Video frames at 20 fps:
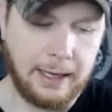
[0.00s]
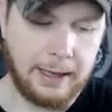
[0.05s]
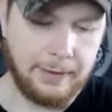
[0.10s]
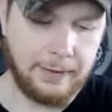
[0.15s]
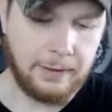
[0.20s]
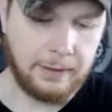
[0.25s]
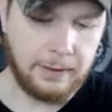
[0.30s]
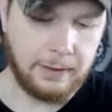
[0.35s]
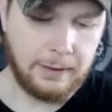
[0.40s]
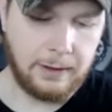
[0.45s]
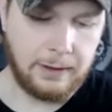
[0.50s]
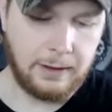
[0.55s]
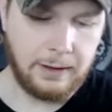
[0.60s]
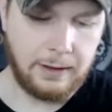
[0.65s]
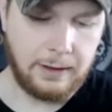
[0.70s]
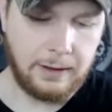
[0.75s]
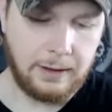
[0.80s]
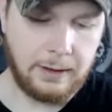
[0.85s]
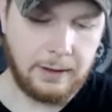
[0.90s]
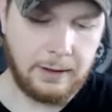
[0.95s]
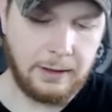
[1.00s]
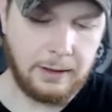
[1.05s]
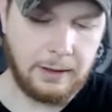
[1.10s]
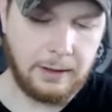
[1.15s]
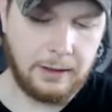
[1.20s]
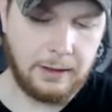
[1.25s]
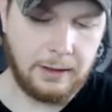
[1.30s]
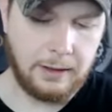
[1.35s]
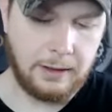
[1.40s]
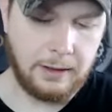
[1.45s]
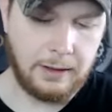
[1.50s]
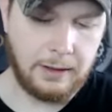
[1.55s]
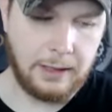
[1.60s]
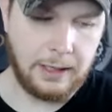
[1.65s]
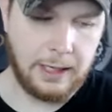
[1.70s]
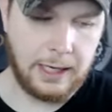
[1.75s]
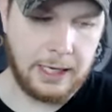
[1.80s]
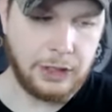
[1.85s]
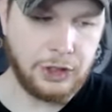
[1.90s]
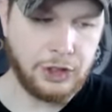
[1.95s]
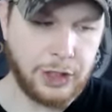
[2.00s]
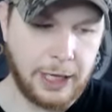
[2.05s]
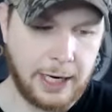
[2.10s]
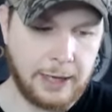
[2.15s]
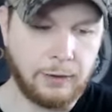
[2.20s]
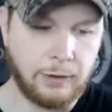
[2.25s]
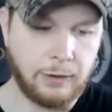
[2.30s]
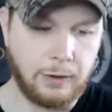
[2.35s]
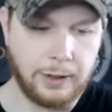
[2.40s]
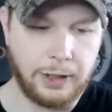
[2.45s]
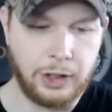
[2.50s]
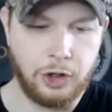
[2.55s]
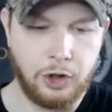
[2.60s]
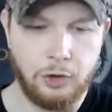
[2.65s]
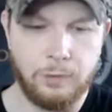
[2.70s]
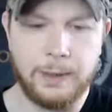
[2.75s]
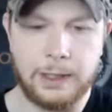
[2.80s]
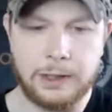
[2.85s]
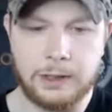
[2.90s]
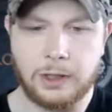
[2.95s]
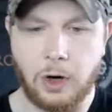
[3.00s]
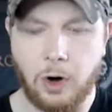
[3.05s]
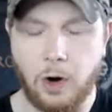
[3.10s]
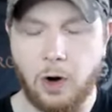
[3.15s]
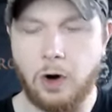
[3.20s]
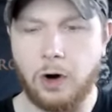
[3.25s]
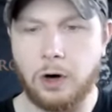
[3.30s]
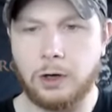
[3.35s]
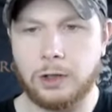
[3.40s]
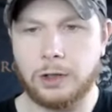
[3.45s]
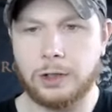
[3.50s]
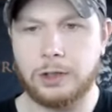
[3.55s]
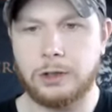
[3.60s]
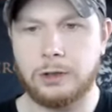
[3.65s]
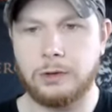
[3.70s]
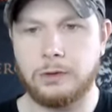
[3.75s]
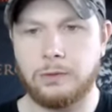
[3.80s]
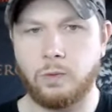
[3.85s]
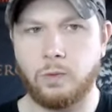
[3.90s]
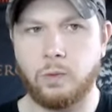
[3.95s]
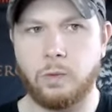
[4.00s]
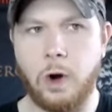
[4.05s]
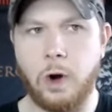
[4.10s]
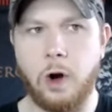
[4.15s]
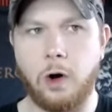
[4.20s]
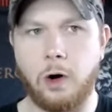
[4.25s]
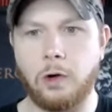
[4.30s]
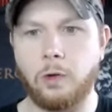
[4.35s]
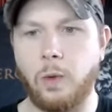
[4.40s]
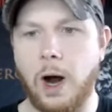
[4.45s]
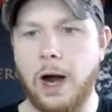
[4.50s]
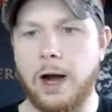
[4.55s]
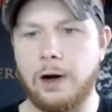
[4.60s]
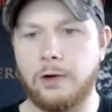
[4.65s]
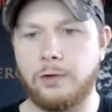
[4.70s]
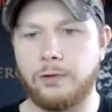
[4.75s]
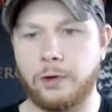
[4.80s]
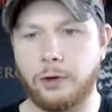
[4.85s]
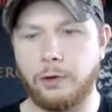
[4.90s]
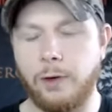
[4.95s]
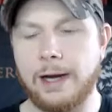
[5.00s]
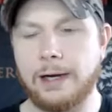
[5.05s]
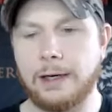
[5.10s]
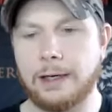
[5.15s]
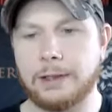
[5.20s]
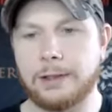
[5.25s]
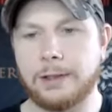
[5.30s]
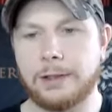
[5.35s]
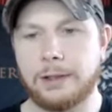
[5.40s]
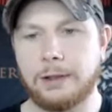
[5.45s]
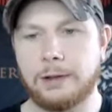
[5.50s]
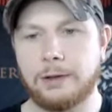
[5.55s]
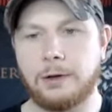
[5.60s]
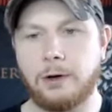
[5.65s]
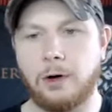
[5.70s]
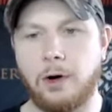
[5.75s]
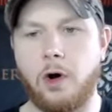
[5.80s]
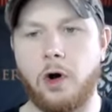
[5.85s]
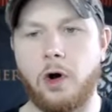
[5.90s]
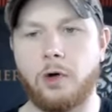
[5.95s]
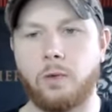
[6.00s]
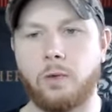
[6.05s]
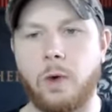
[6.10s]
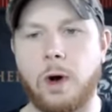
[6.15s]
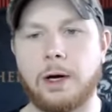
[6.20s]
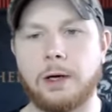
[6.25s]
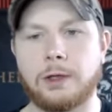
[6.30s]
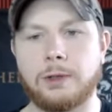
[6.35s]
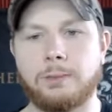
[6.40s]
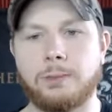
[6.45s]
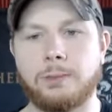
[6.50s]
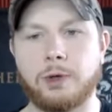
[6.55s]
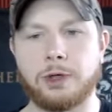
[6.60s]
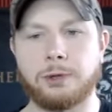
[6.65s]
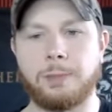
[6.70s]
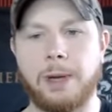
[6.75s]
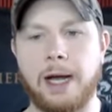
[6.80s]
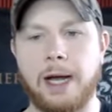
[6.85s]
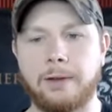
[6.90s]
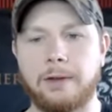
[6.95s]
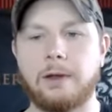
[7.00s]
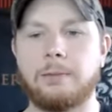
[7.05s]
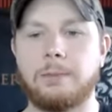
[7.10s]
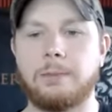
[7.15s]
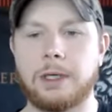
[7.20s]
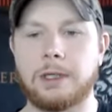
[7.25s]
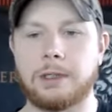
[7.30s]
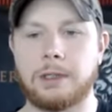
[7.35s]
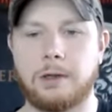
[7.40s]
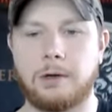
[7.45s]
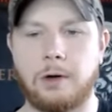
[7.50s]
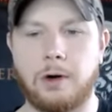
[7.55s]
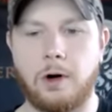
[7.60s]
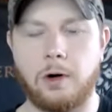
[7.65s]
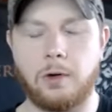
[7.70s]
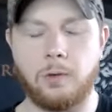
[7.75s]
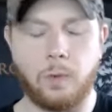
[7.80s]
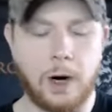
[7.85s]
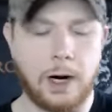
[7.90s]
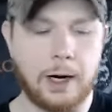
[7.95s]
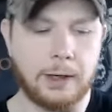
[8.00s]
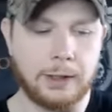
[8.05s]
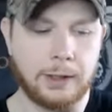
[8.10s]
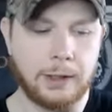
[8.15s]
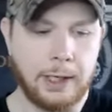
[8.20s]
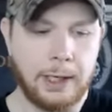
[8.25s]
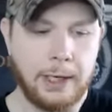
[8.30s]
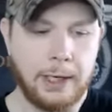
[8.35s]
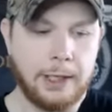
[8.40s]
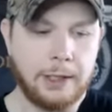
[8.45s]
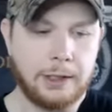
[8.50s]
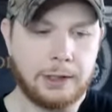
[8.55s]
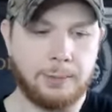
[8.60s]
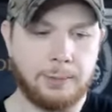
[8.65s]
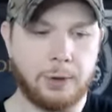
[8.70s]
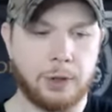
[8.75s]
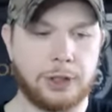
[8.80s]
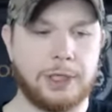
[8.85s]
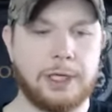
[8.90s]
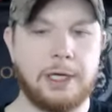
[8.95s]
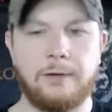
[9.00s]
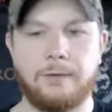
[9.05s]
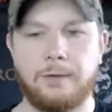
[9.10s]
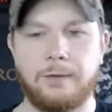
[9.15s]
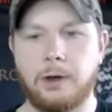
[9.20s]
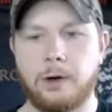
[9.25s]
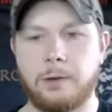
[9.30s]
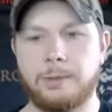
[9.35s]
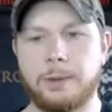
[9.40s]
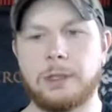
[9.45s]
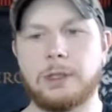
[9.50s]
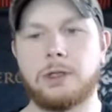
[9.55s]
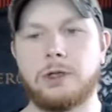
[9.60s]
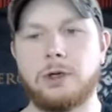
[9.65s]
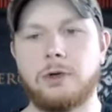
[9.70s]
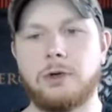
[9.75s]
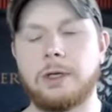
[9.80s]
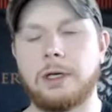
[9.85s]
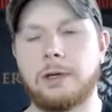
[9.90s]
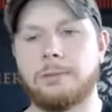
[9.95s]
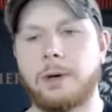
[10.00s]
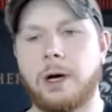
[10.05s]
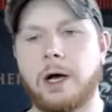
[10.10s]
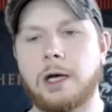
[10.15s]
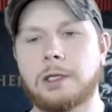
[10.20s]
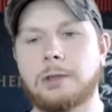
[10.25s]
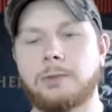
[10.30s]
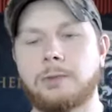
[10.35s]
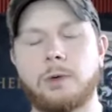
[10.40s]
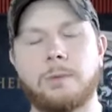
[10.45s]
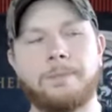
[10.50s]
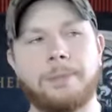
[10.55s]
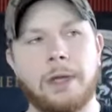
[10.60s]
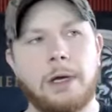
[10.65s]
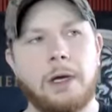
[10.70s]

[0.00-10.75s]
in in general, humans are hardwired for greatness. They're hardwired to push back the abyss. They're hardwired to push the envelope and do the impossible.